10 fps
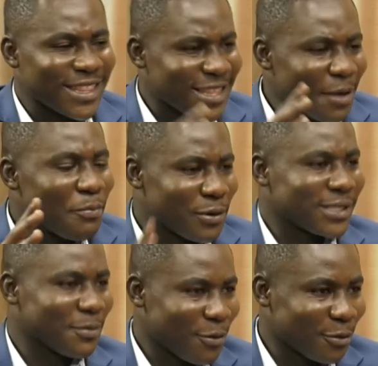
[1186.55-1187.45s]
the
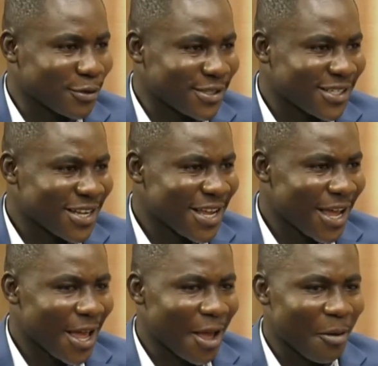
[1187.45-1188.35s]
principles.
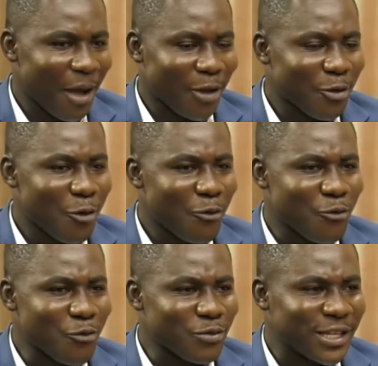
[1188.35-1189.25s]
I know
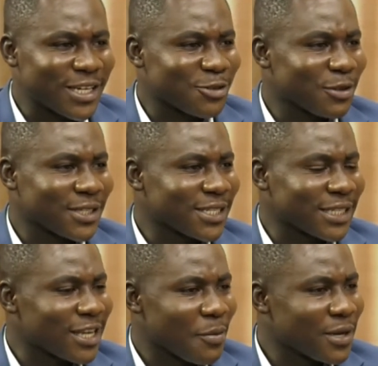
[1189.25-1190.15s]
this is not just
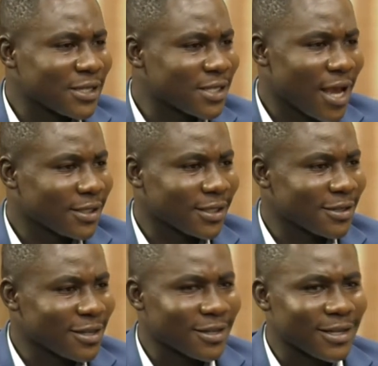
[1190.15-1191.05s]
a 30 minutes
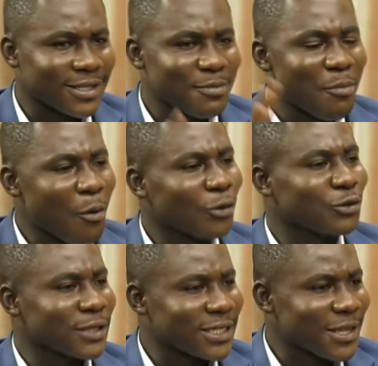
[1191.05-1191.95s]
discussion, there's more
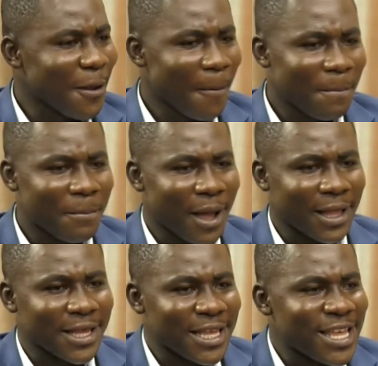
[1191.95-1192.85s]
to this,
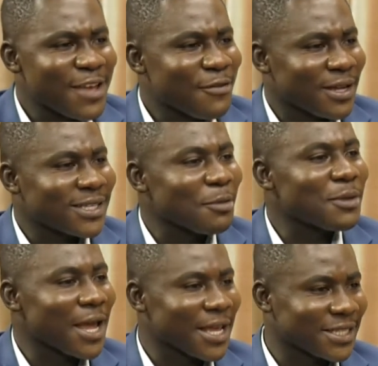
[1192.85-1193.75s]
but give us
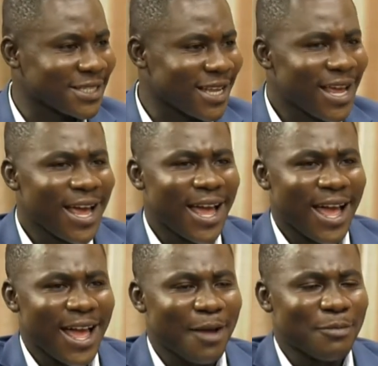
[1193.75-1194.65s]
some nuggets.
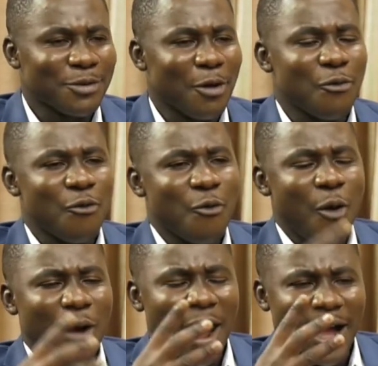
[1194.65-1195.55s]
Doc,
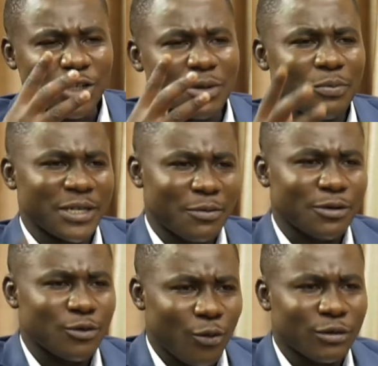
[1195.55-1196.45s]
what are some of the
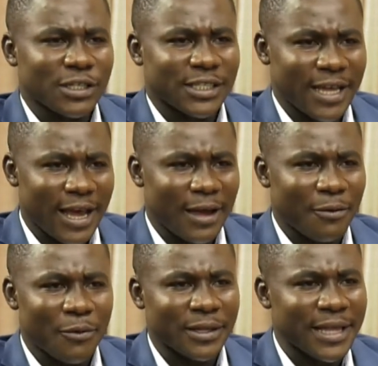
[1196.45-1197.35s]
principles you want to
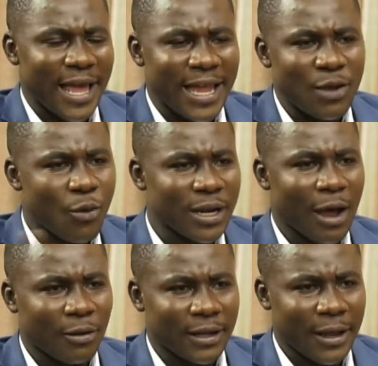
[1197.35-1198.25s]
share with anyone
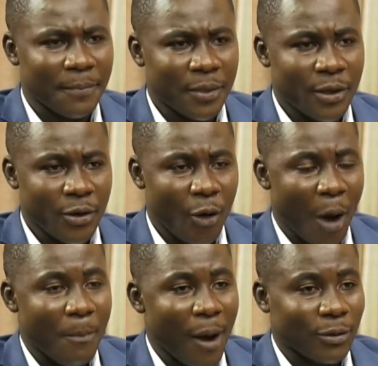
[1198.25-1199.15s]
out there
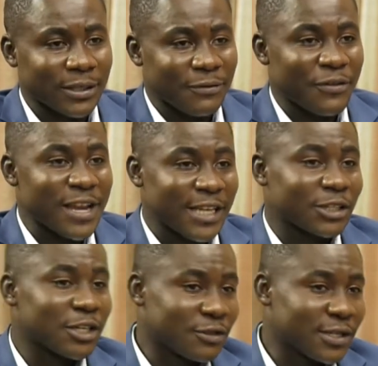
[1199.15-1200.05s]
about
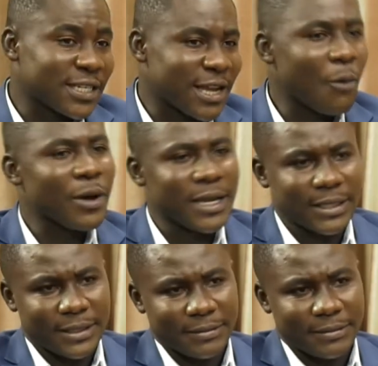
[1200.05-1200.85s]
financial literacy and awareness?